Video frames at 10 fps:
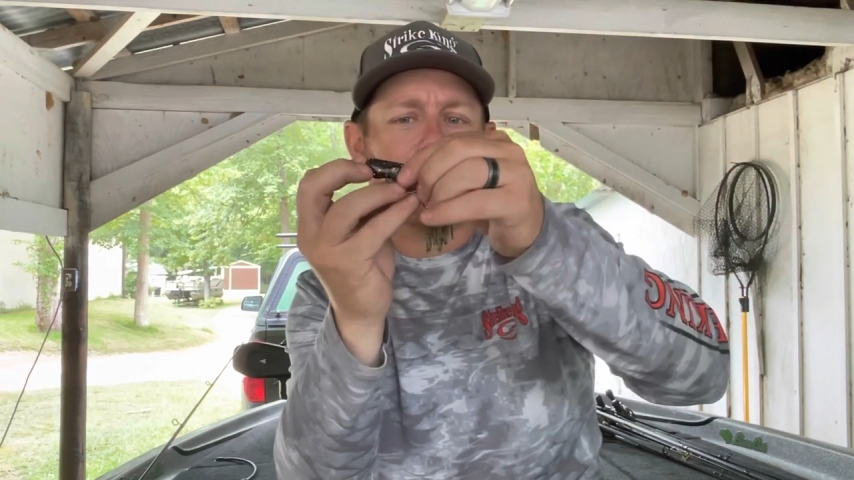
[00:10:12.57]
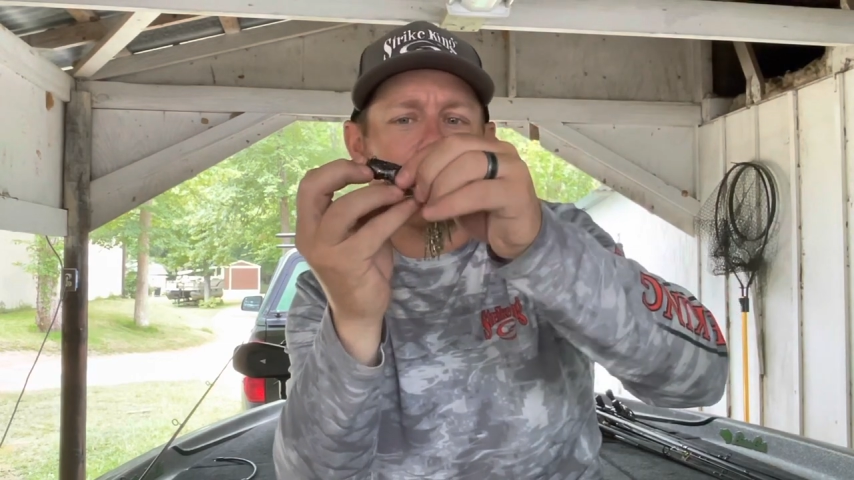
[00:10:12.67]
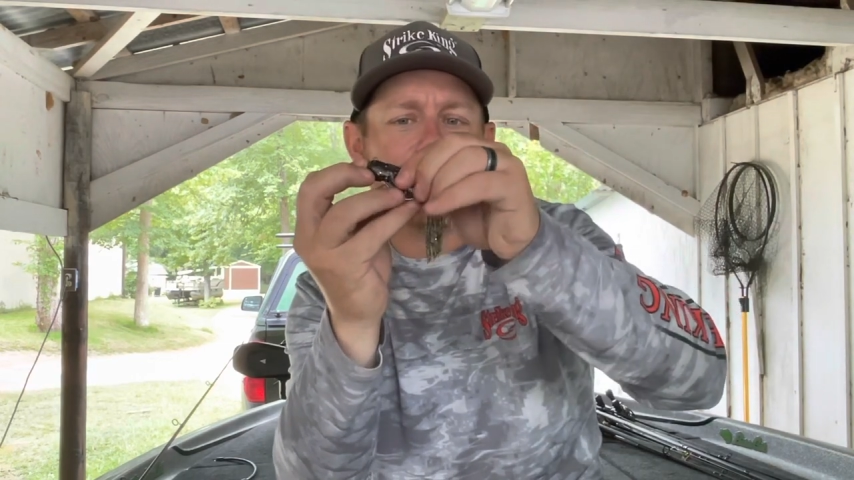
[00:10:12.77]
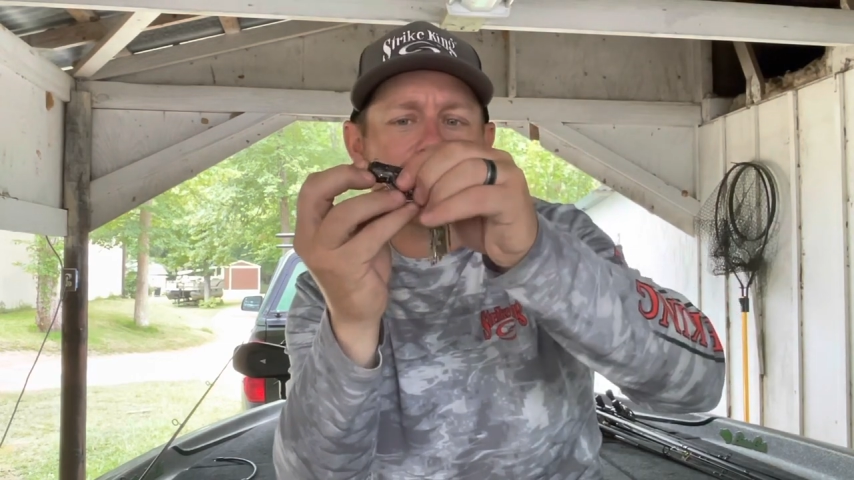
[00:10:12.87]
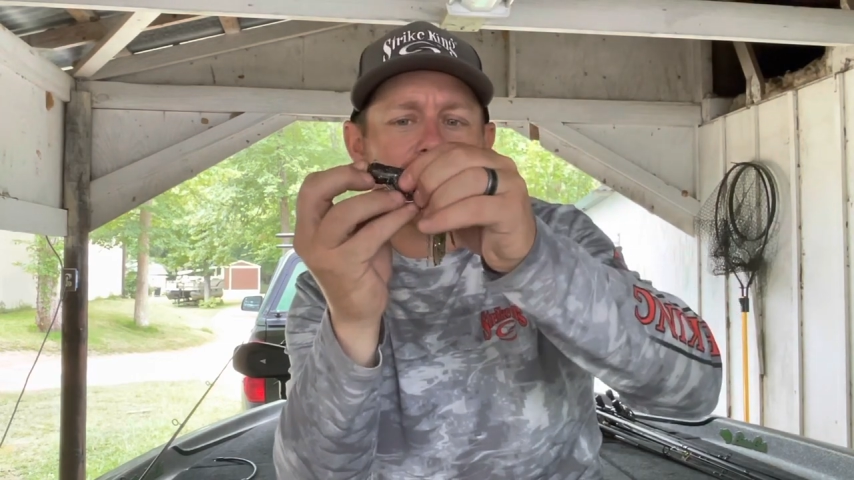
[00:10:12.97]

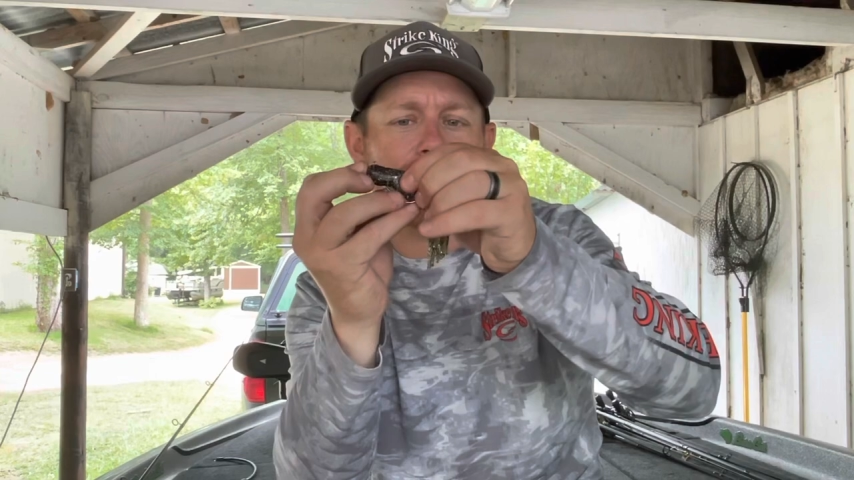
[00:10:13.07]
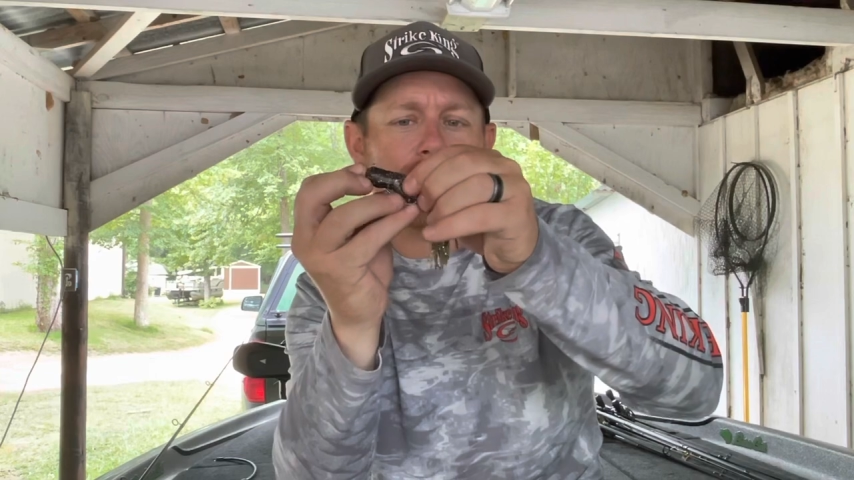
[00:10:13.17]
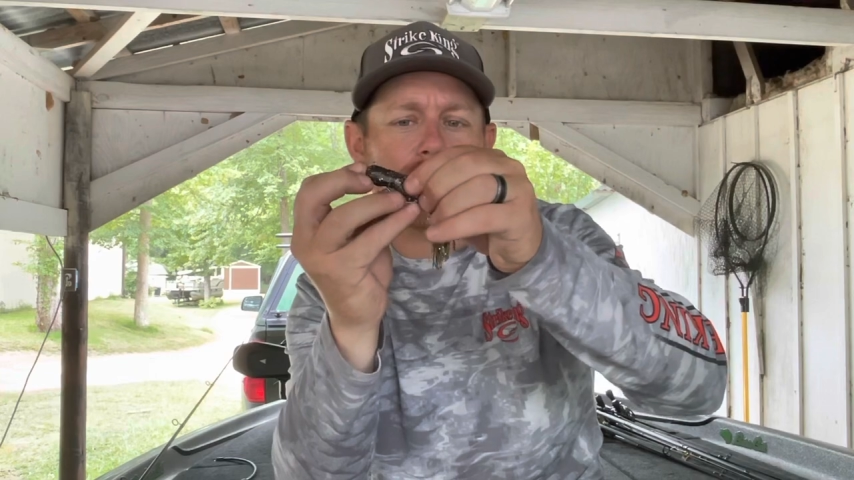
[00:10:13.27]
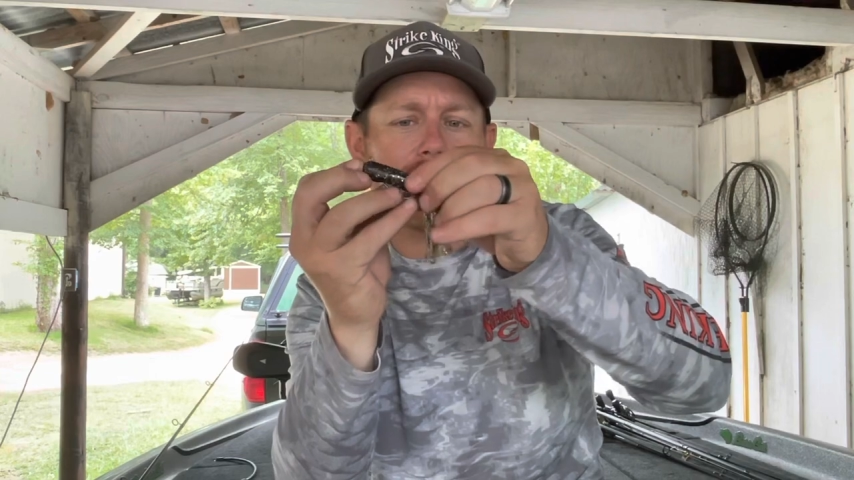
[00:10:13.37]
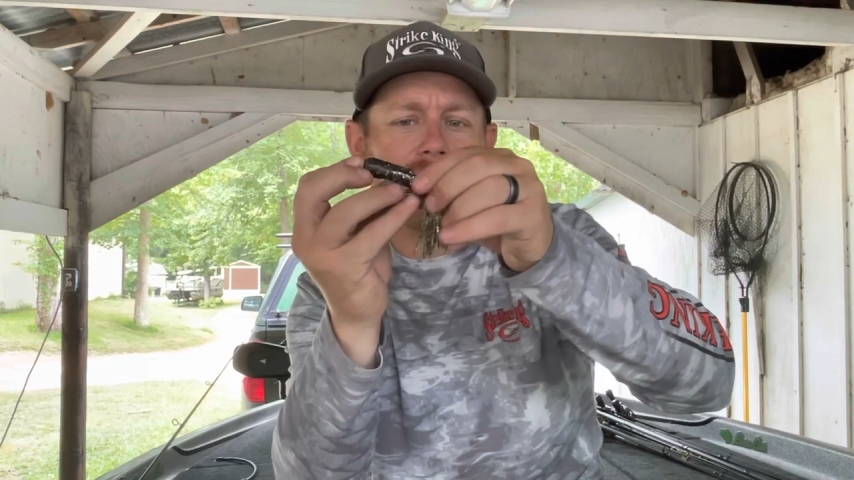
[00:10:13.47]
heavy stuff,
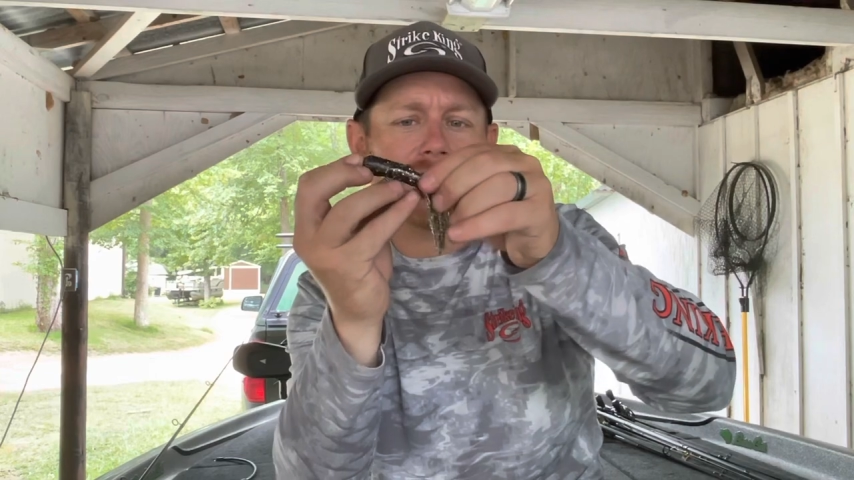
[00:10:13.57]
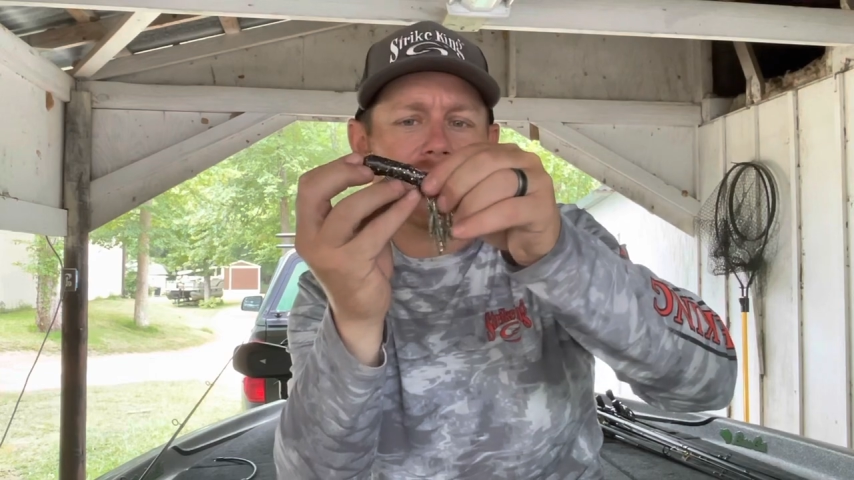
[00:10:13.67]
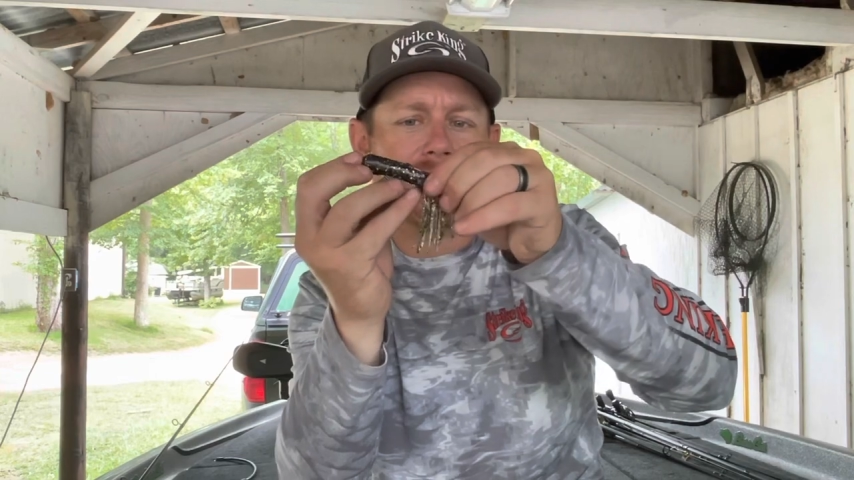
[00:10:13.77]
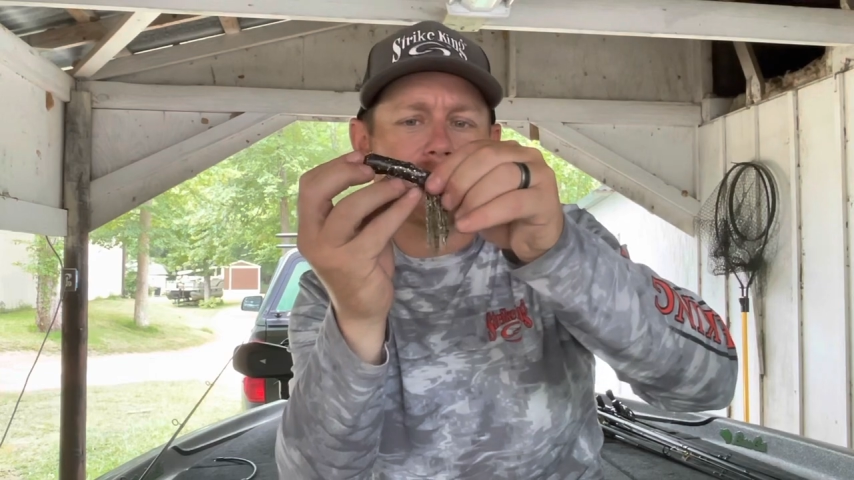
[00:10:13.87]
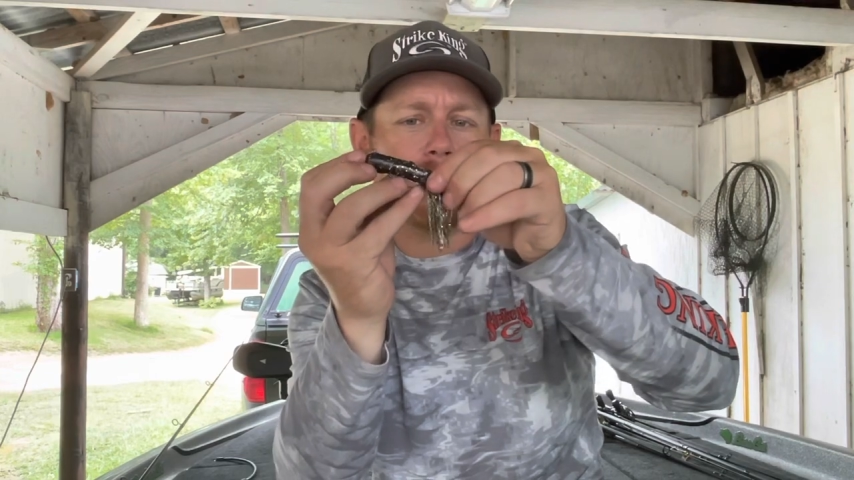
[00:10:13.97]
you can even
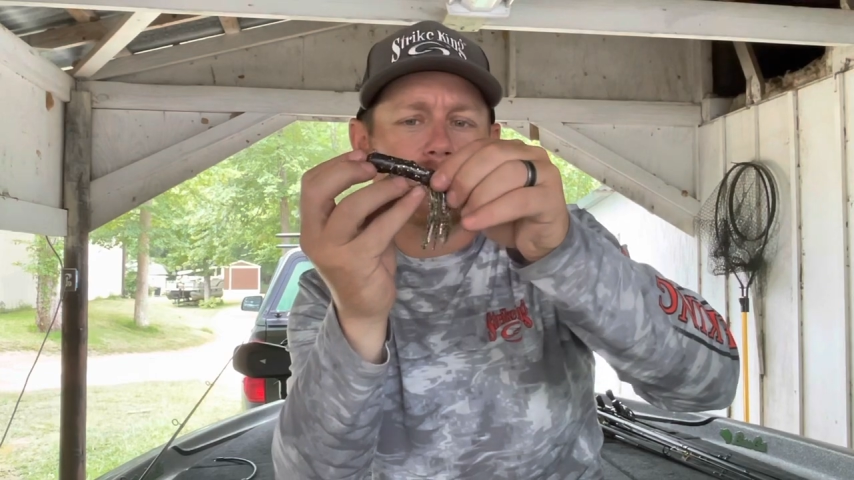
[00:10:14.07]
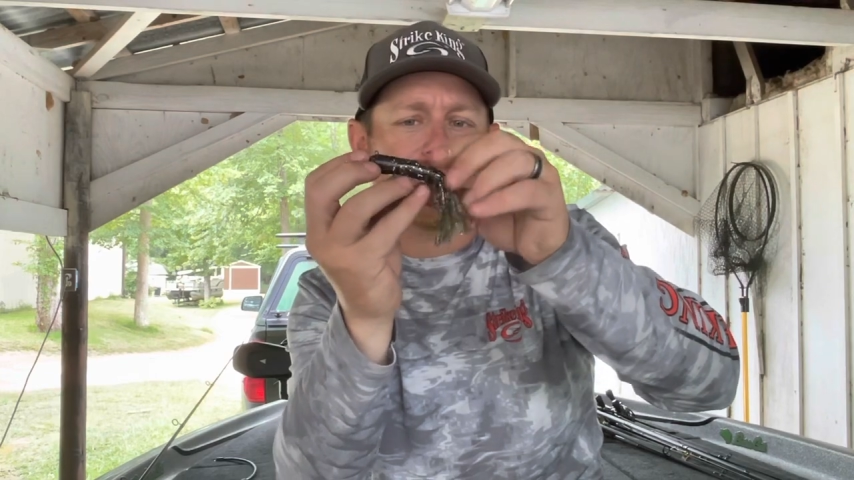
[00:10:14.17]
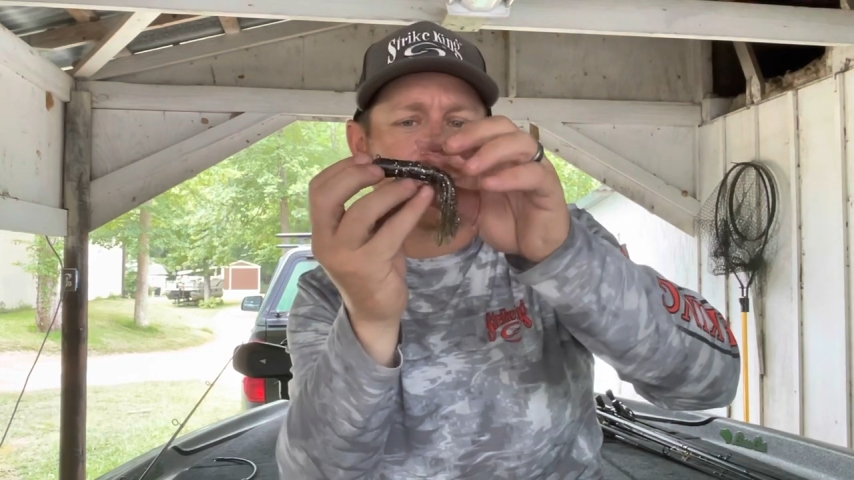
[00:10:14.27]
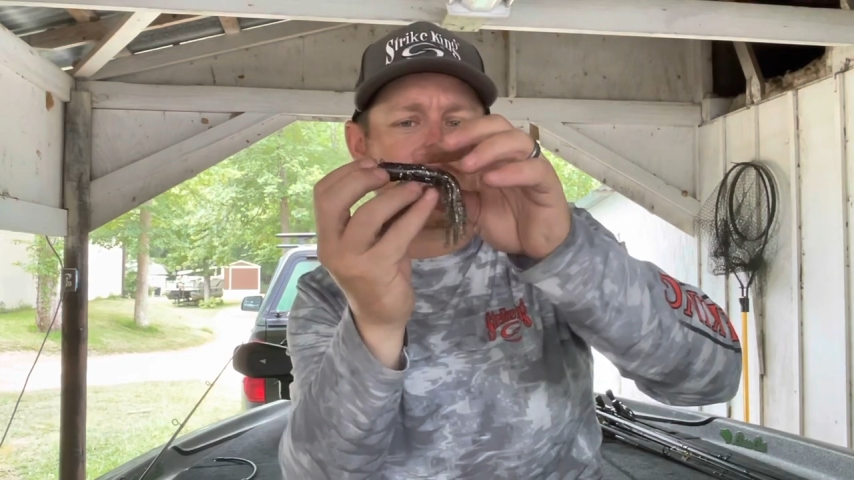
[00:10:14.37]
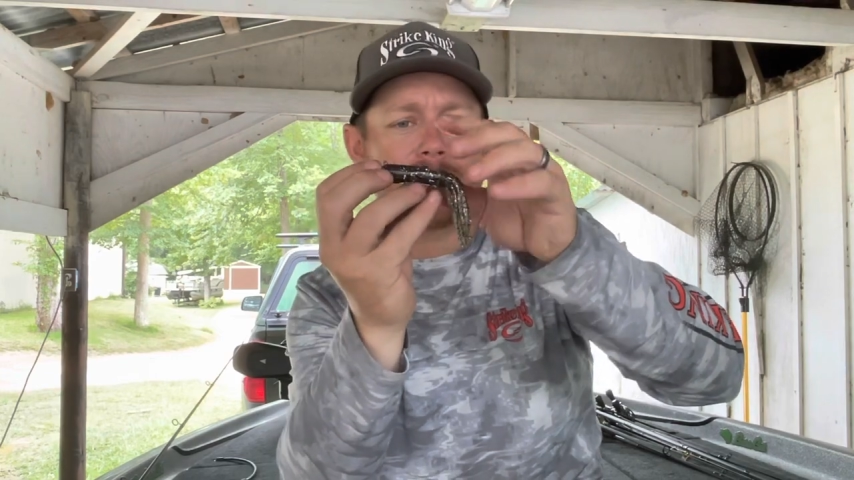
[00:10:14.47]
expose
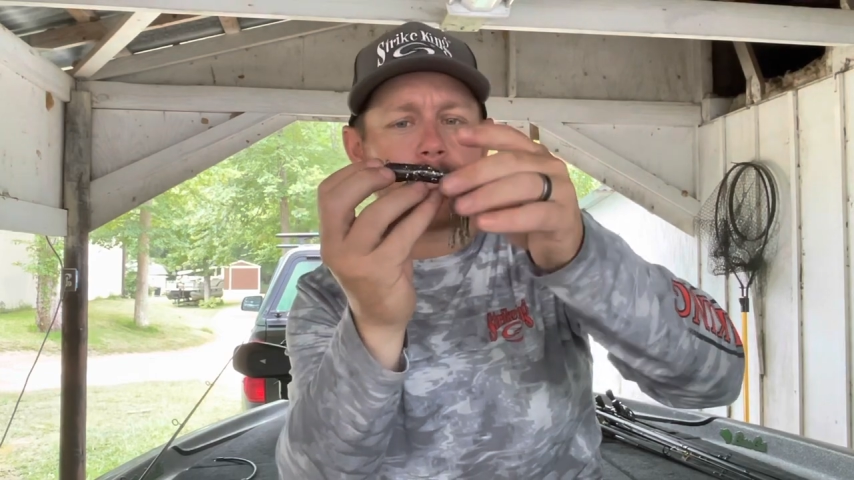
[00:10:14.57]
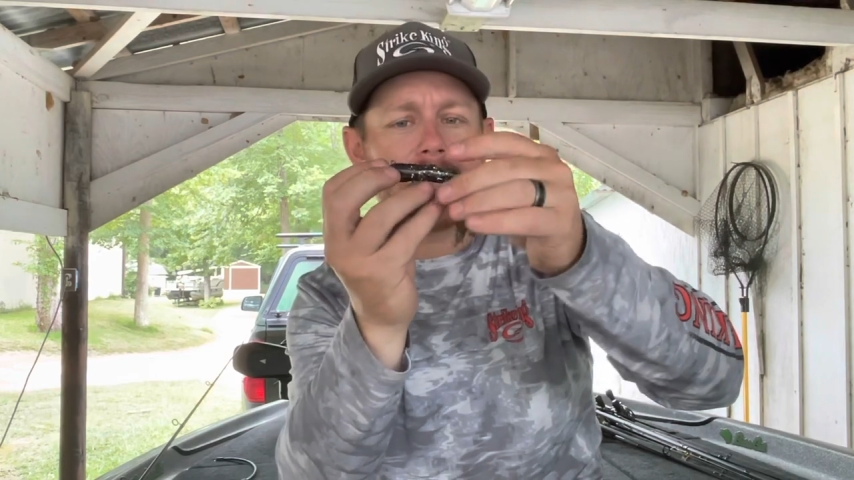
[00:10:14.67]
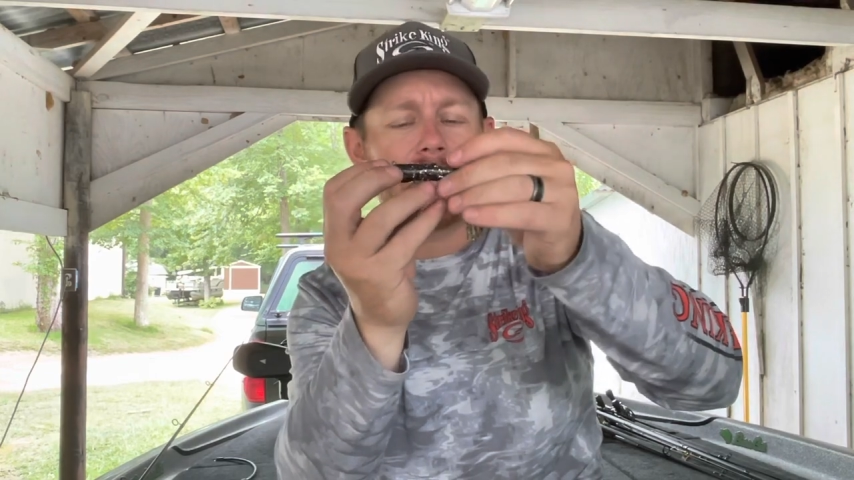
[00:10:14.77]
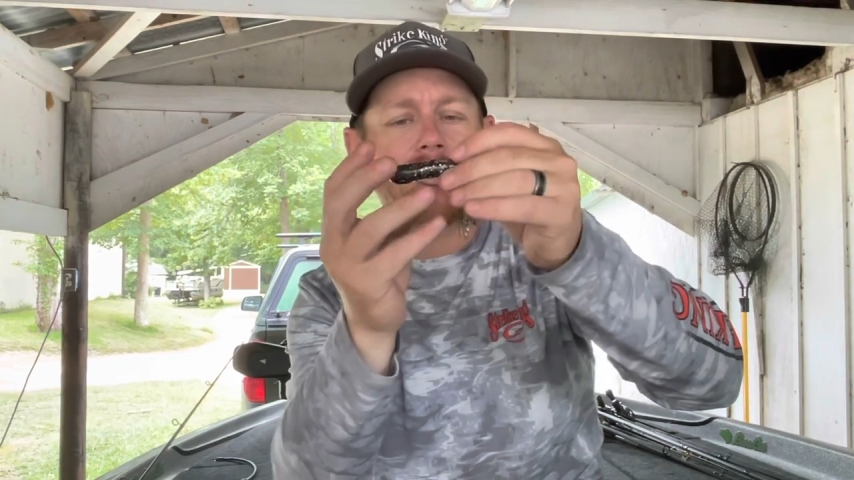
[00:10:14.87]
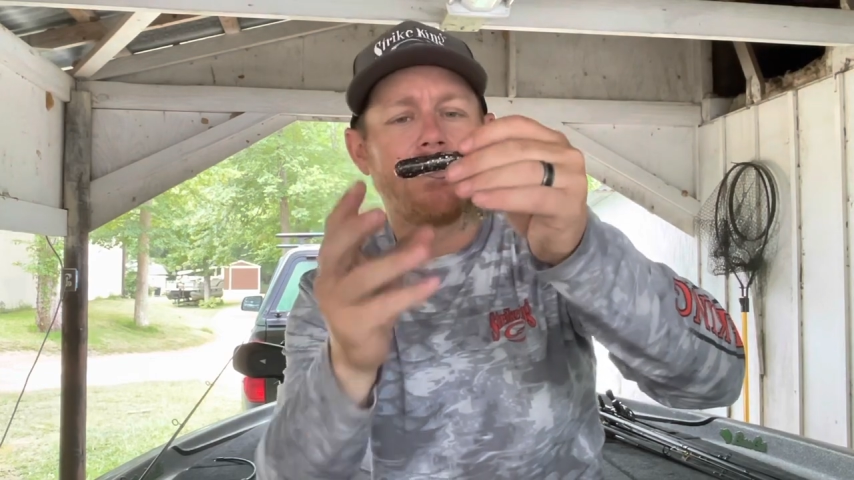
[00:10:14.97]
it just a
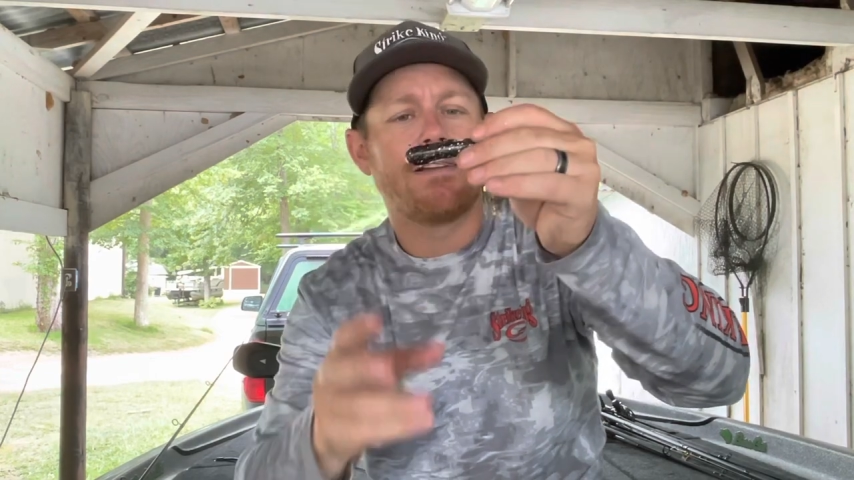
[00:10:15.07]
bit.